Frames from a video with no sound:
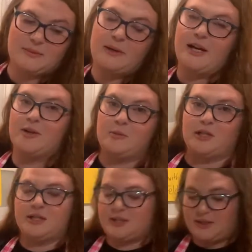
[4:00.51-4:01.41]
bag or
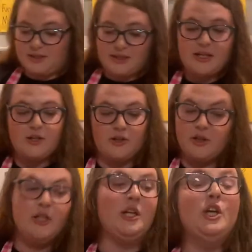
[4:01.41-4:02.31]
plastic container,
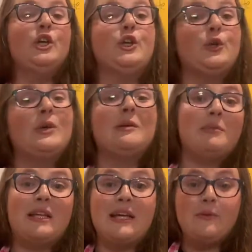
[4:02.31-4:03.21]
you can
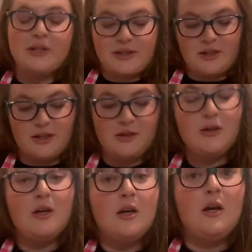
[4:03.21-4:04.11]
play with it
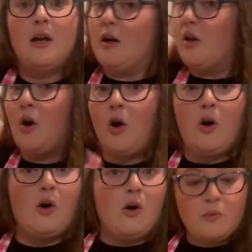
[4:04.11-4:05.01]

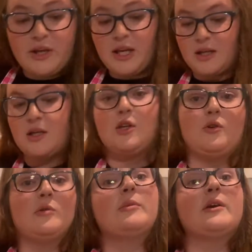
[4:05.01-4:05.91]
all week. You
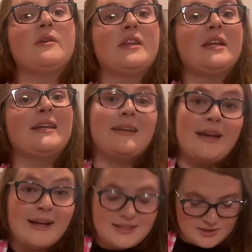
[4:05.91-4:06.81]
can play with it
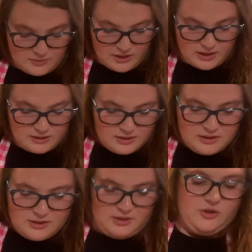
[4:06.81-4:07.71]
next week.
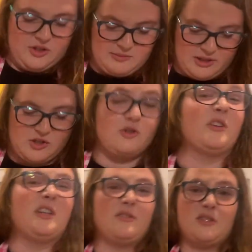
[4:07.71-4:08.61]
Just make sure
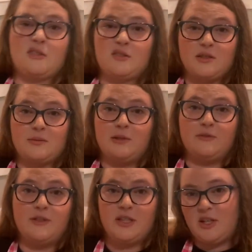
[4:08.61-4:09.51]
that if it starts to smell
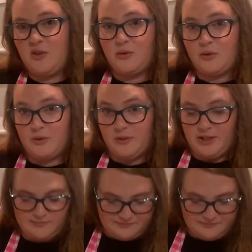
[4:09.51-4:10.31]
funky, you throw it away.